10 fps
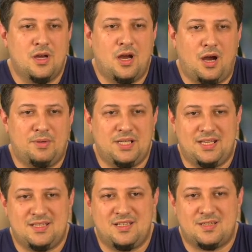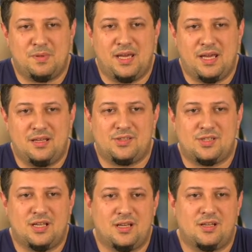updates displayed
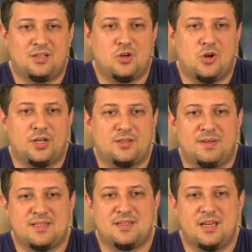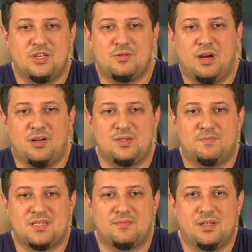an incorrect message about the
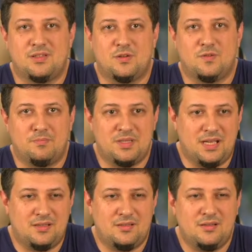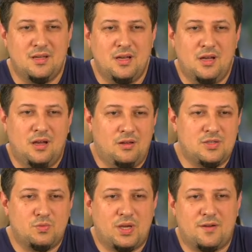possibility of updating.
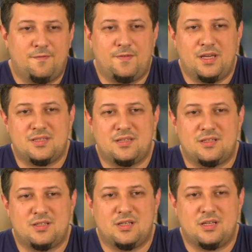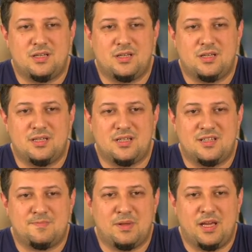Also, we have fixed the
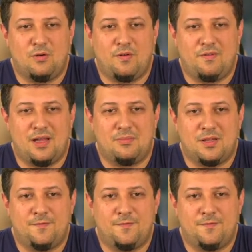display of available